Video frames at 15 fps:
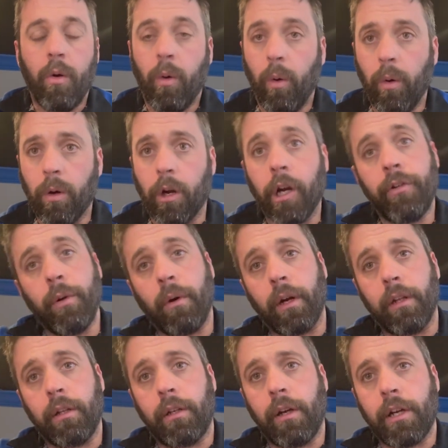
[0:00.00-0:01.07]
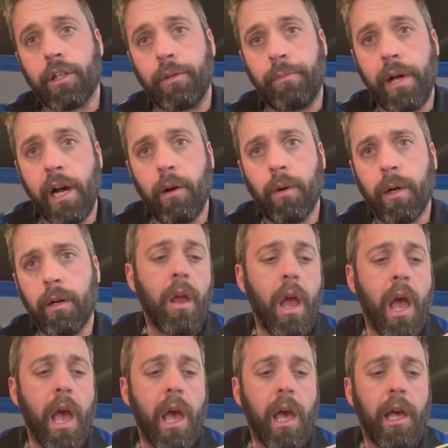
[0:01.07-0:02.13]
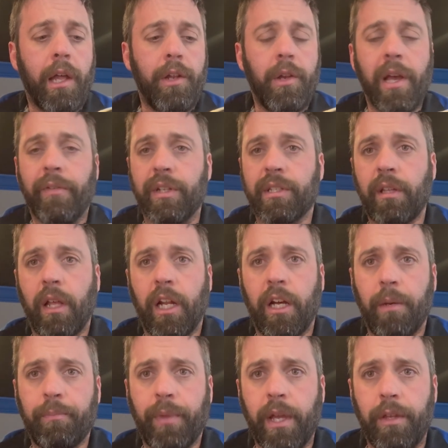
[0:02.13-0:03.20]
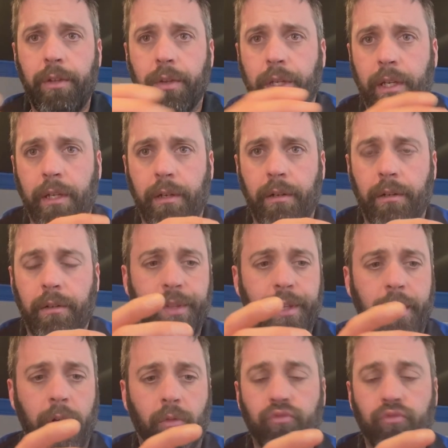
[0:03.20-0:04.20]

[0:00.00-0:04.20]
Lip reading: Or if you want a little extra power and you have a setup that you can, you know,